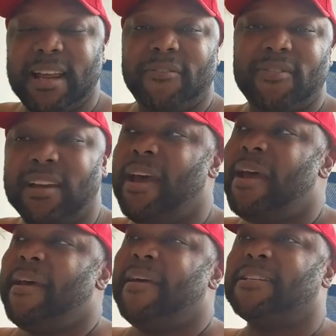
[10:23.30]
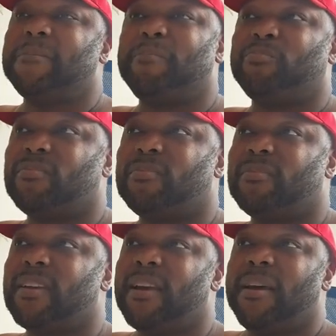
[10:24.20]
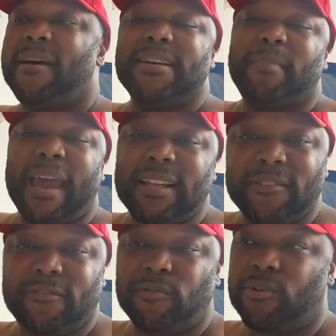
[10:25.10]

it's definitely it's mainly